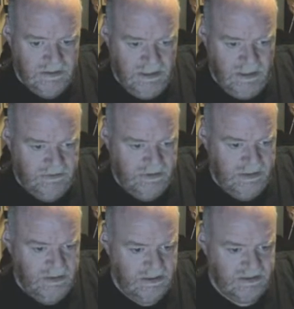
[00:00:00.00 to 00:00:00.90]

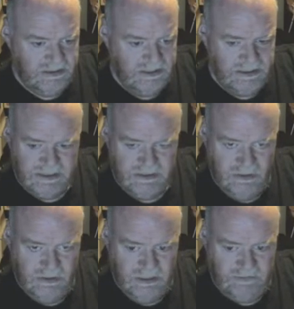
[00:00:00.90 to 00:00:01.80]
think this is
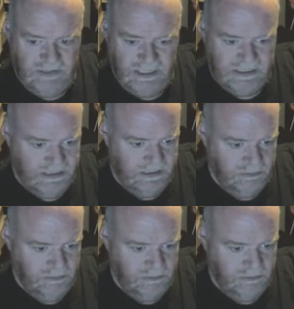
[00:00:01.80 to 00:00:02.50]
all I've had now.